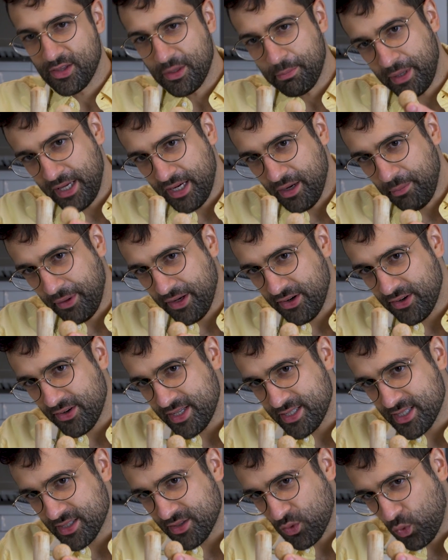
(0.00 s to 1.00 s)
the peanut butter
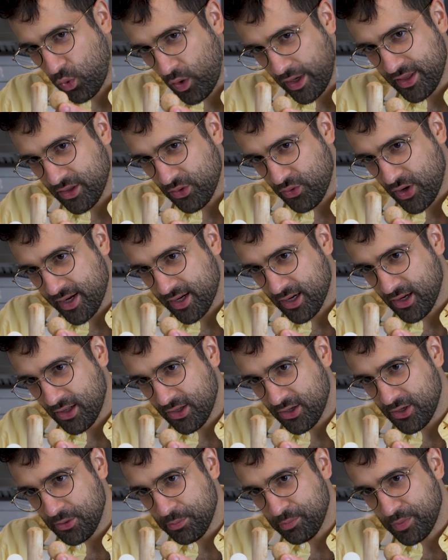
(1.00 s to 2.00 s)
isn't quite the right
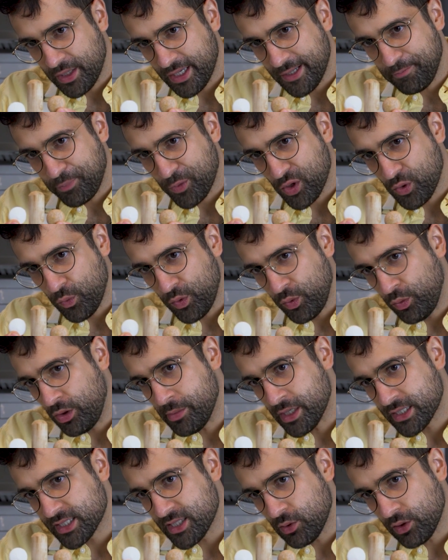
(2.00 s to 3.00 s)
color, but when we
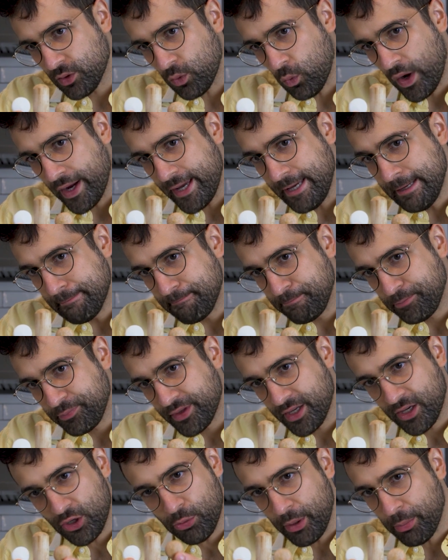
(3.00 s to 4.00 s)
mix it with white,
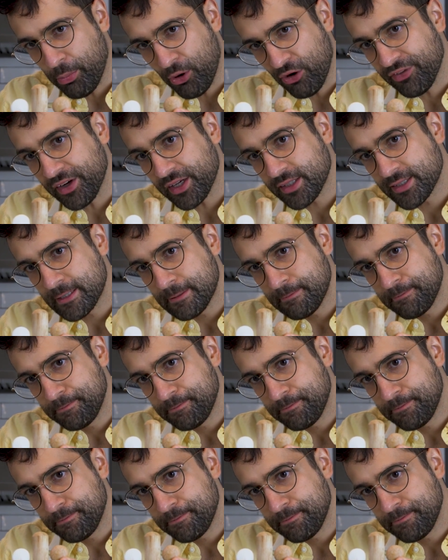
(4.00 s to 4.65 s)
it'll be perfect.